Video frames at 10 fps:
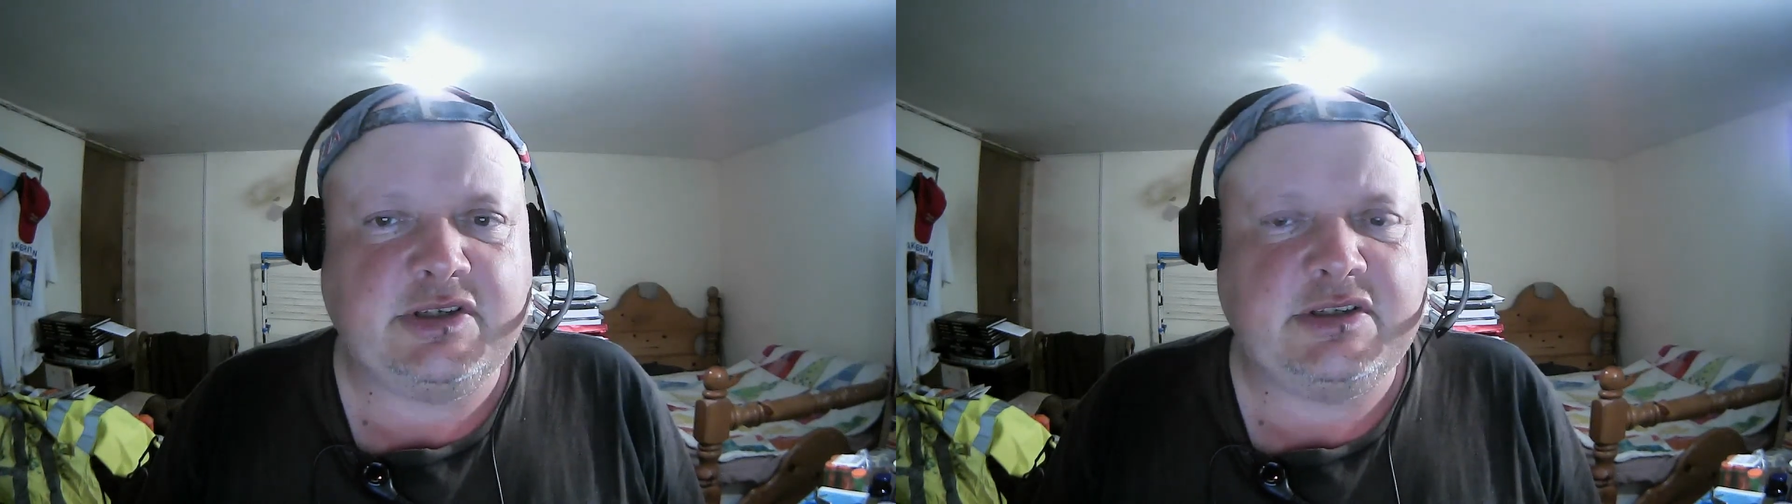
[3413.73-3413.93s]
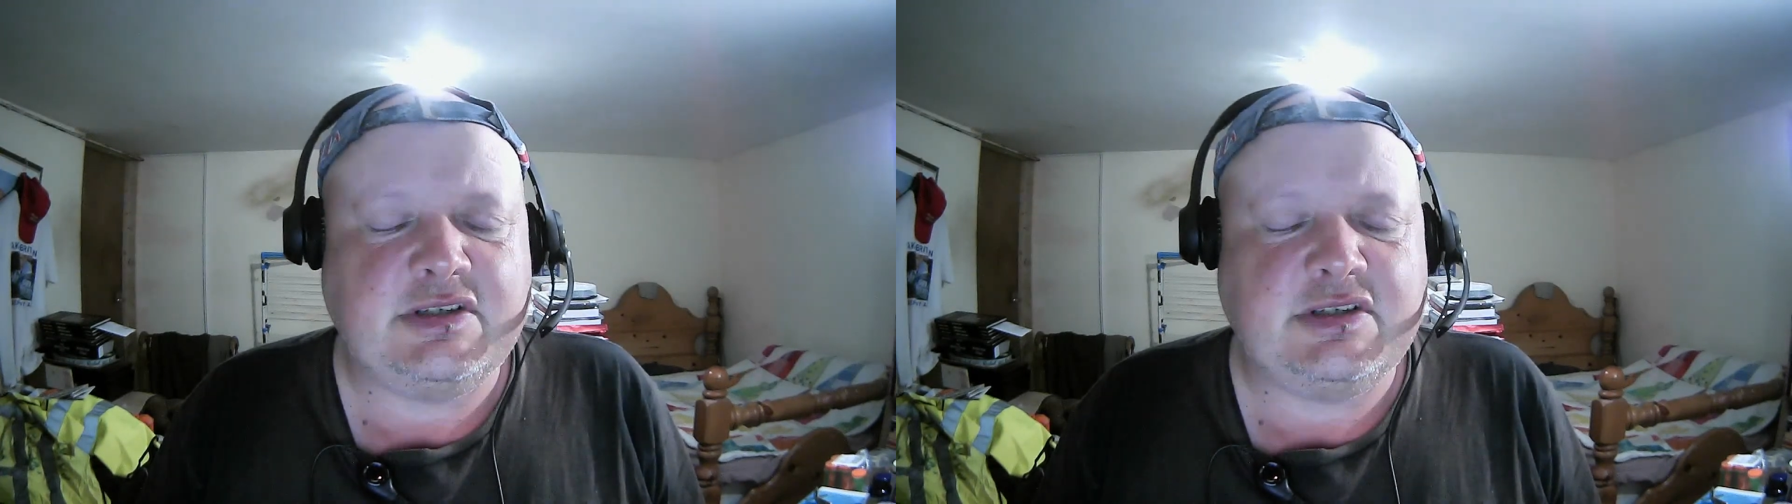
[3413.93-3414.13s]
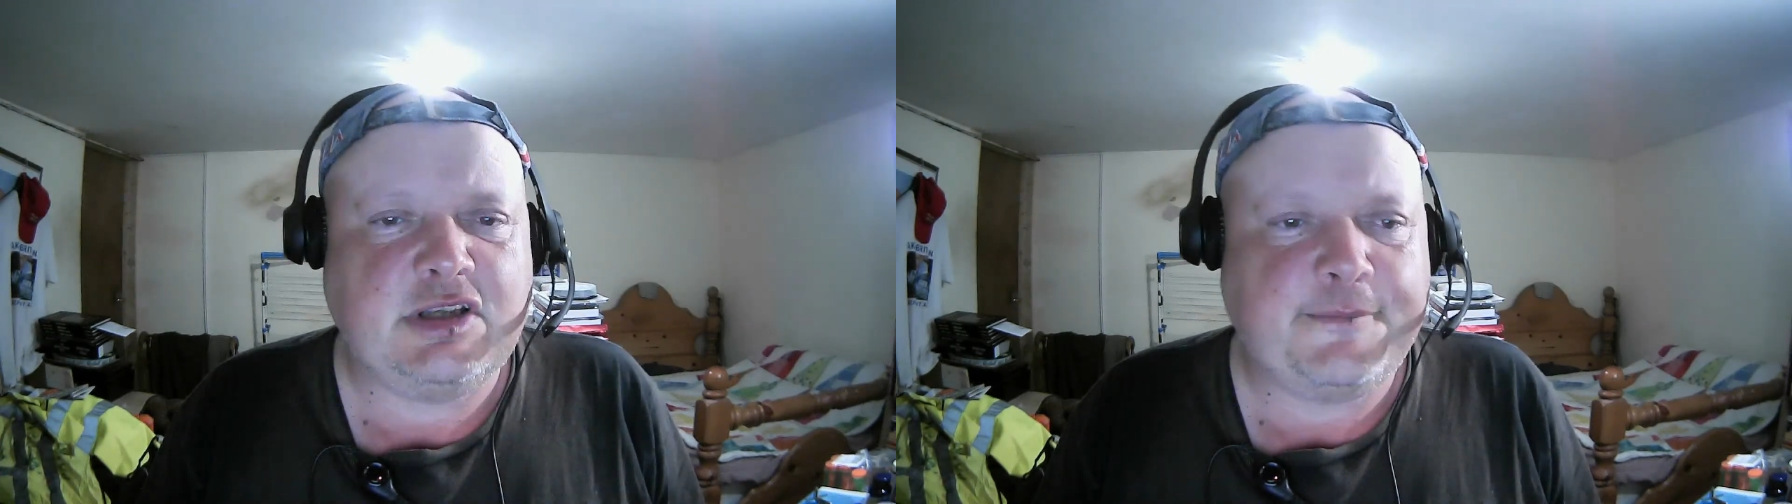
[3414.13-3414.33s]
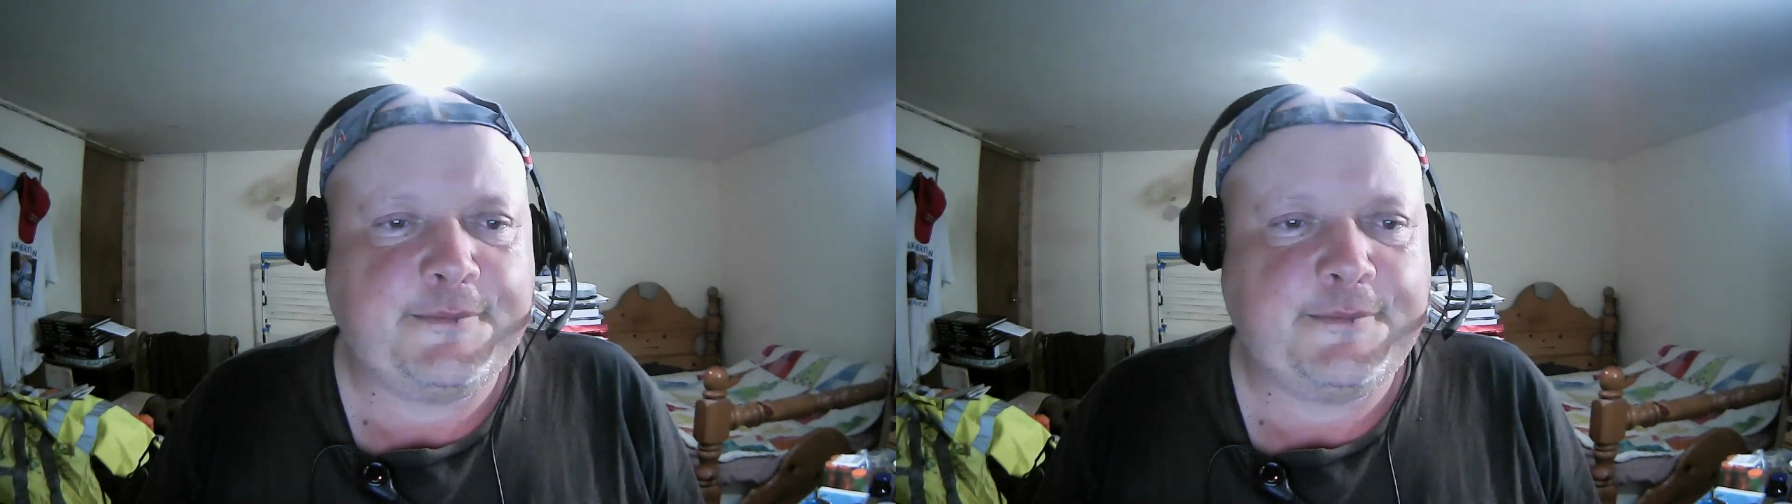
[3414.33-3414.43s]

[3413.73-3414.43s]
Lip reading: Eaters.